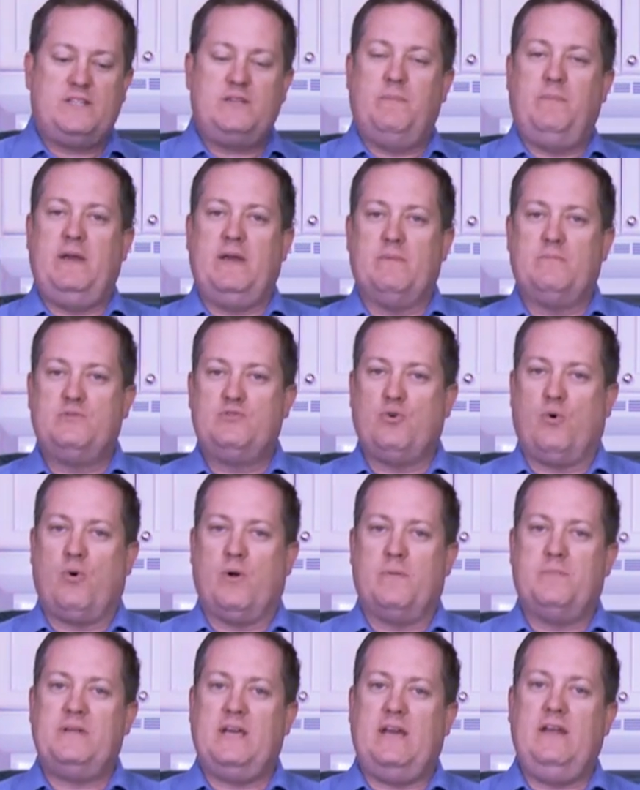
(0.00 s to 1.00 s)
to be
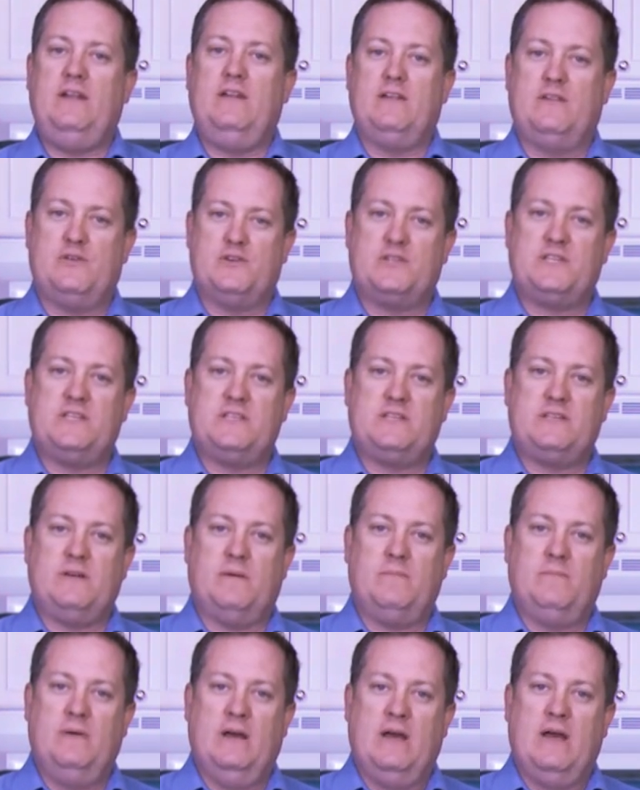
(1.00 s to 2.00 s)
absorbed into their
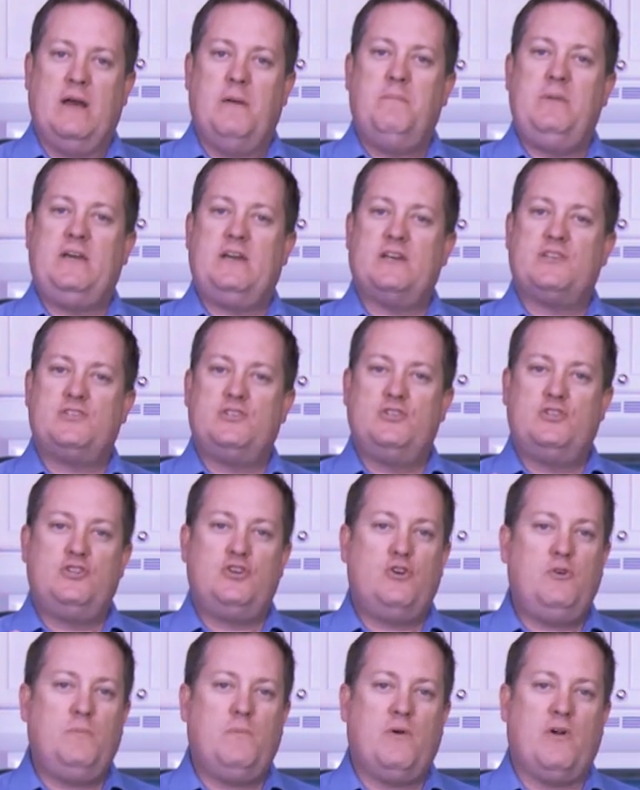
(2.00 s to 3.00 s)
system because
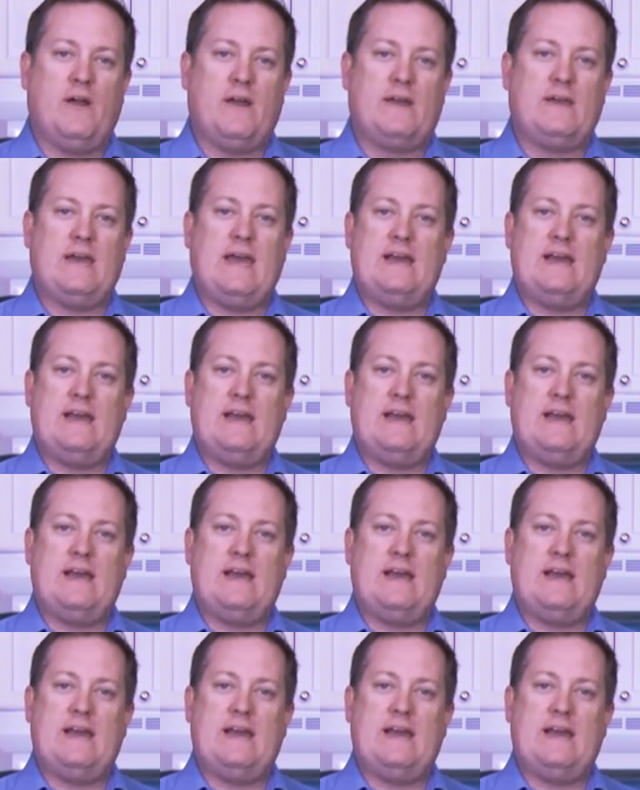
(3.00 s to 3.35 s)
turmeric,